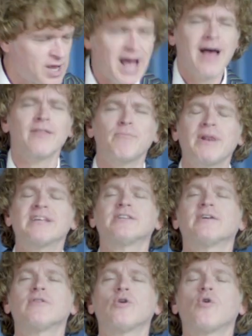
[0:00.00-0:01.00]
ah the
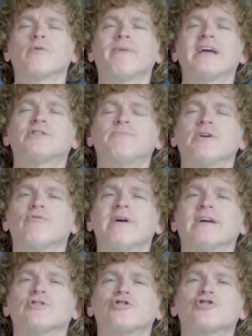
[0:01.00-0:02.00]
blessing of the Lord makes me
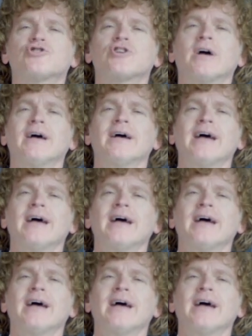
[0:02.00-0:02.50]
rich